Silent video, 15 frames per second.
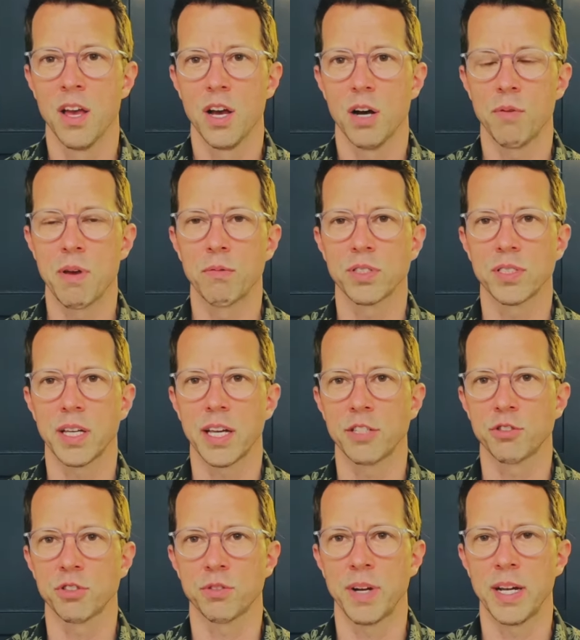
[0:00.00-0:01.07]
we will see
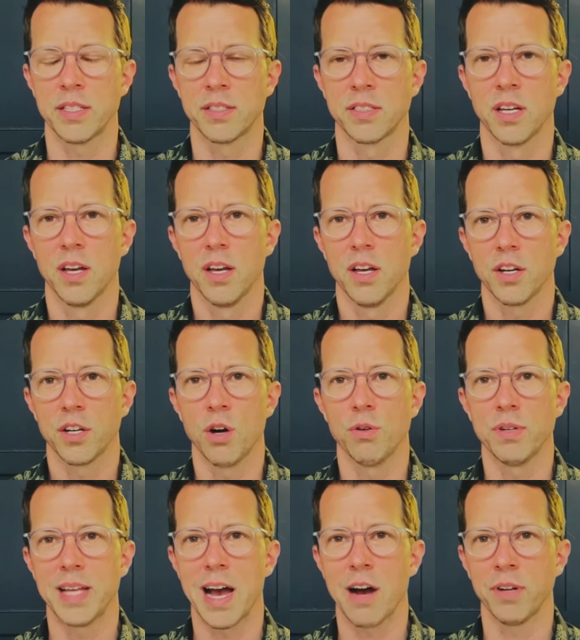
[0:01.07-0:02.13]
interest rates go
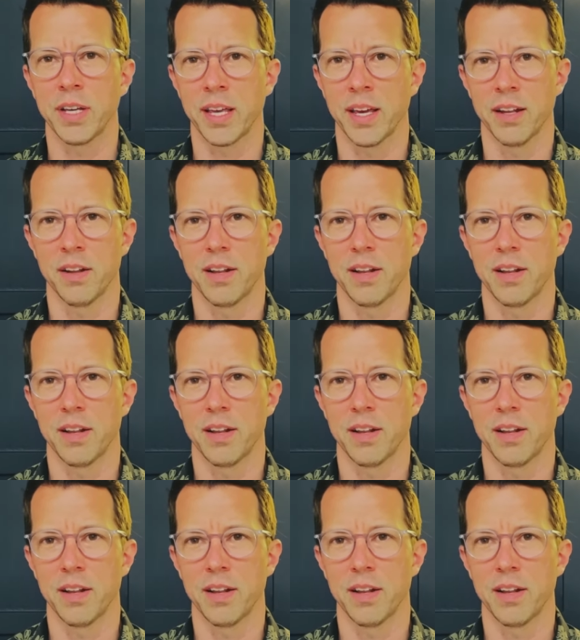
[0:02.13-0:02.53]
down again.